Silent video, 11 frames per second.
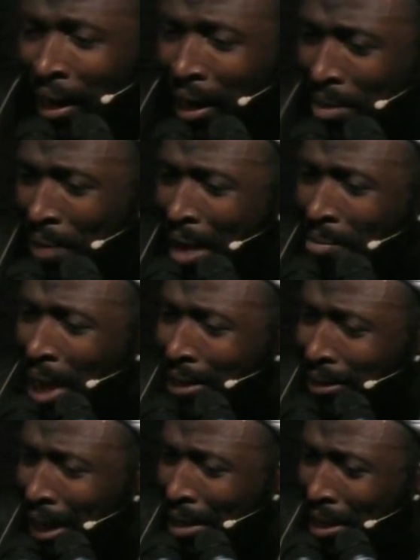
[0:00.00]
Imam
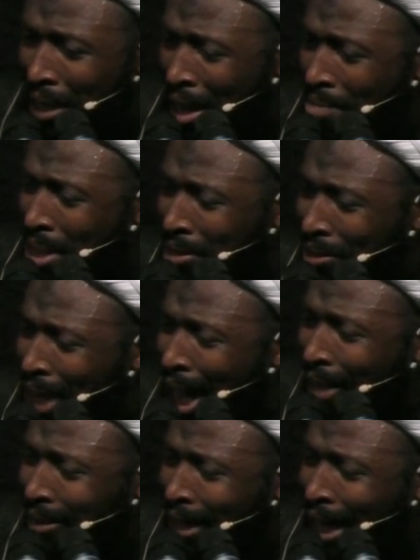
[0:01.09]
Hassan came and
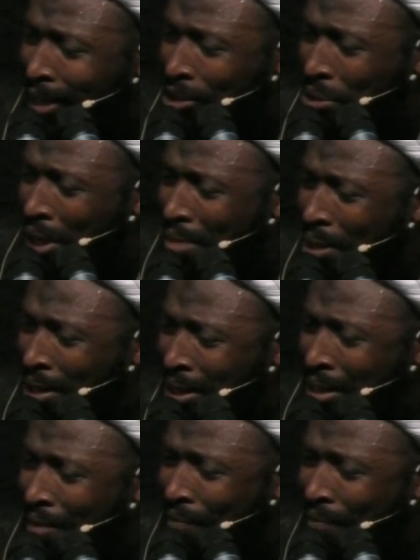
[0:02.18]
sat next to the body of